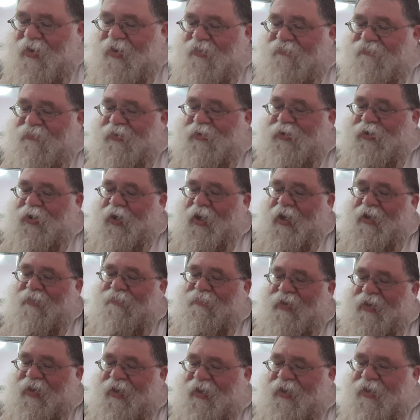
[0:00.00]
The
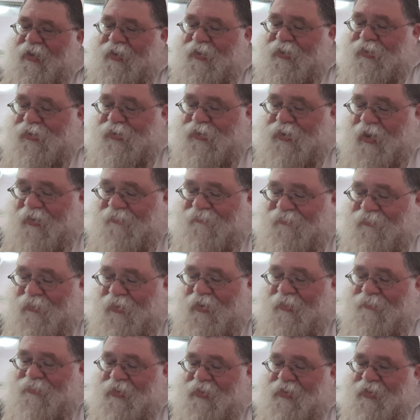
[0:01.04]
shame Ish,
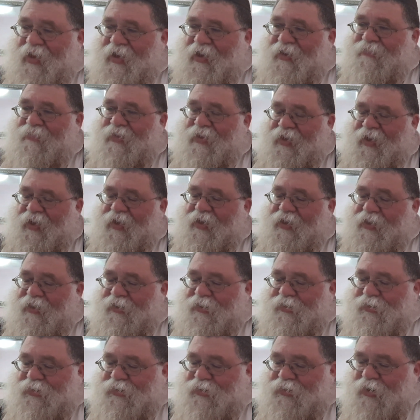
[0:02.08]
Avram, the name
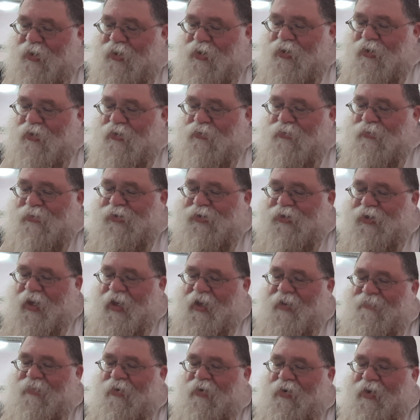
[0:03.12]
Ish, who
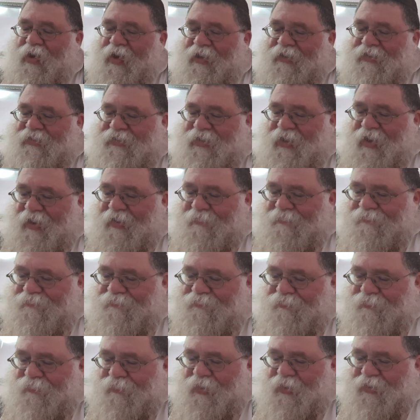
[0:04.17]
Shem
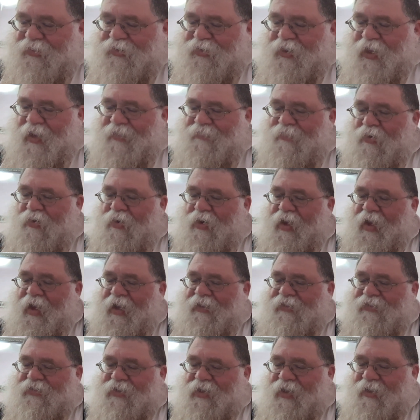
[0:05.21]
Ha'etzem, Shem
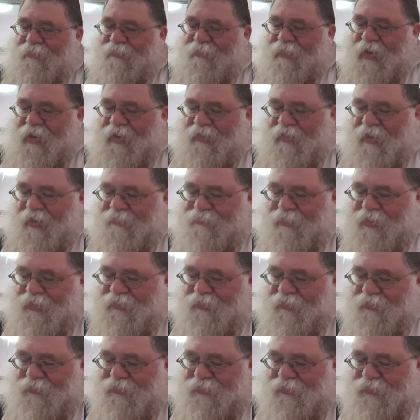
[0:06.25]
Ha'etzem El
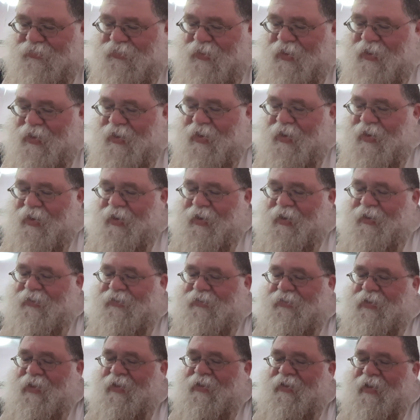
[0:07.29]
Hamidus
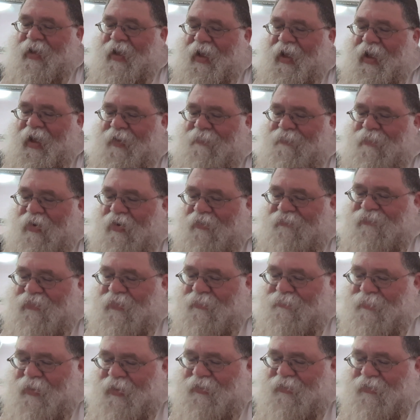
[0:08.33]
it's the name of
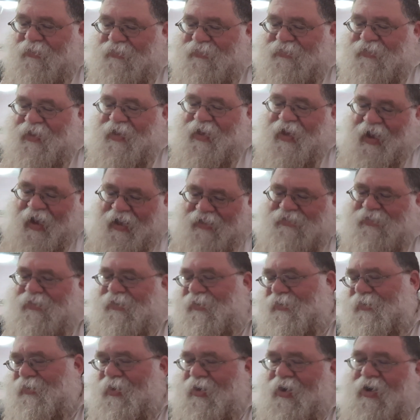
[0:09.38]
the midos, the
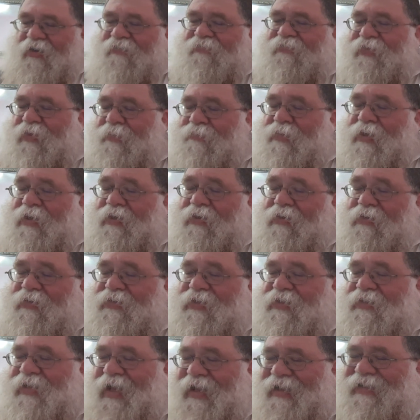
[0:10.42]
essence of the
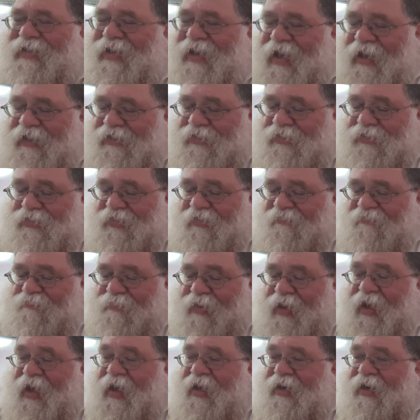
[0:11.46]
midos. It's not the essence of
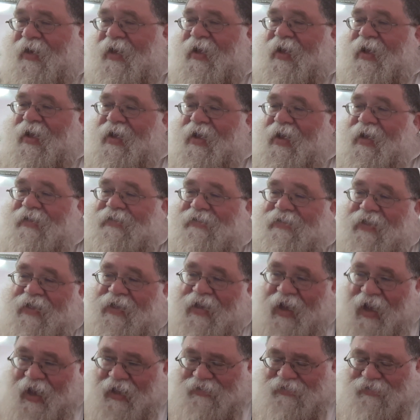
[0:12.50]
man, it's
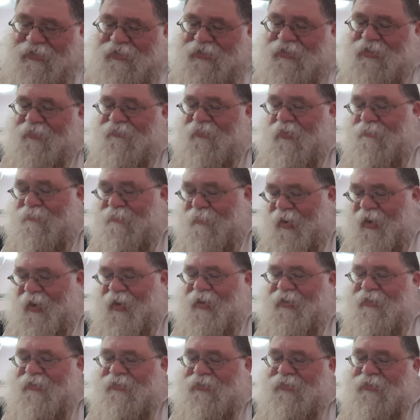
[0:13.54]
the essence of a
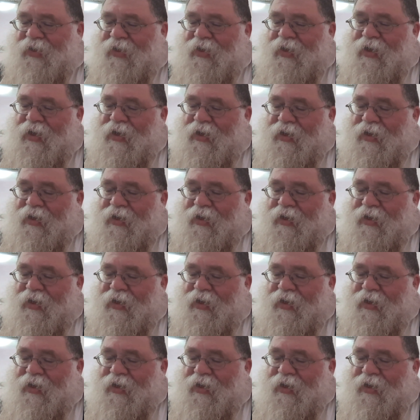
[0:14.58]
man's